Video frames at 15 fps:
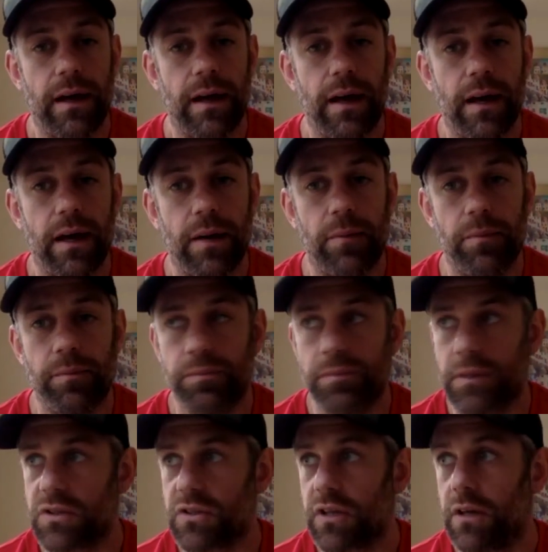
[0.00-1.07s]
Um,
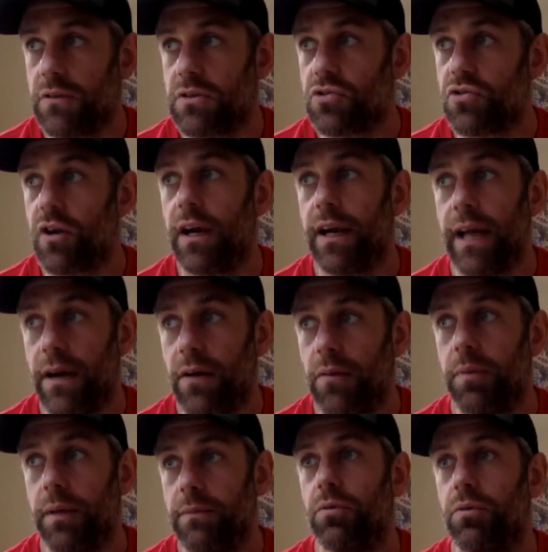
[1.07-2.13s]
so to try and help
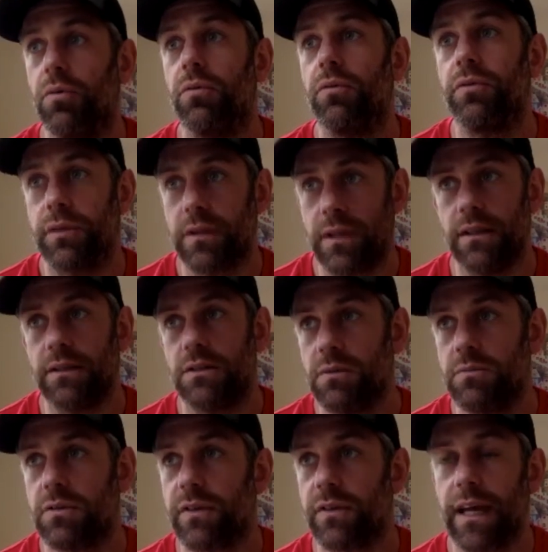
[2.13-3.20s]
people in
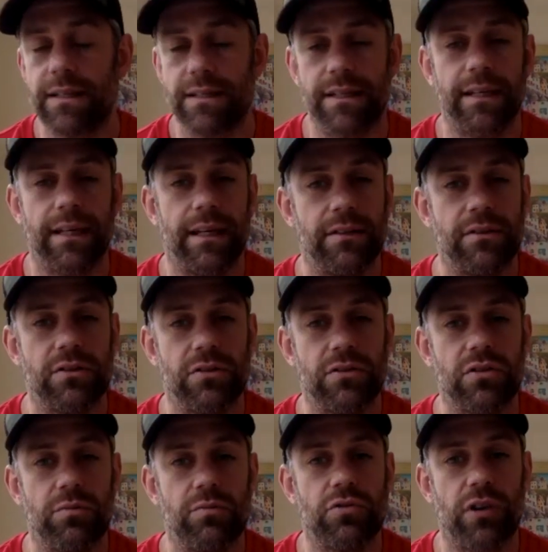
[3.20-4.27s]
terms of getting into
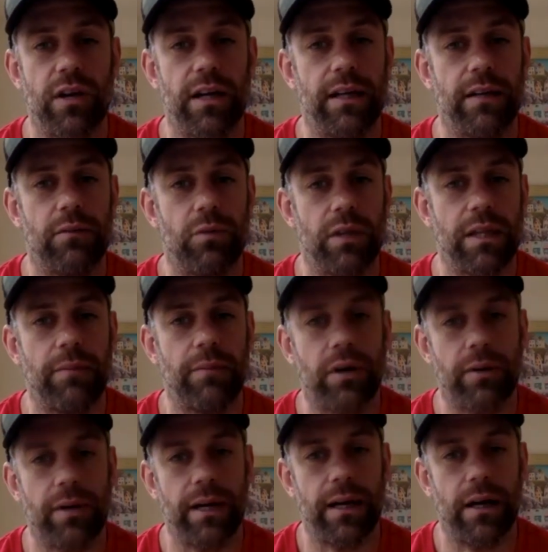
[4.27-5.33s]
some training with their body
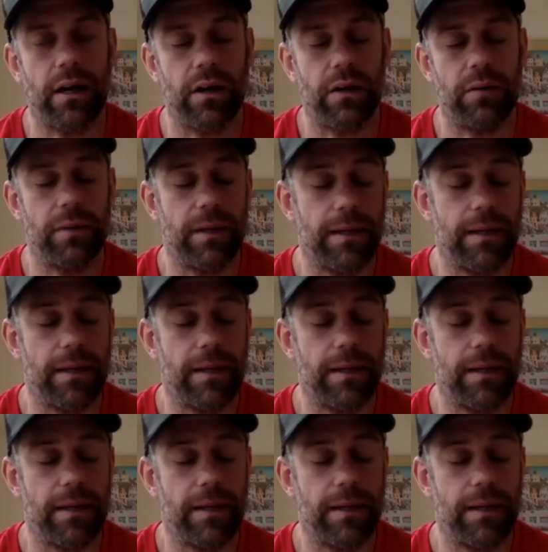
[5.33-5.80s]
weight at home.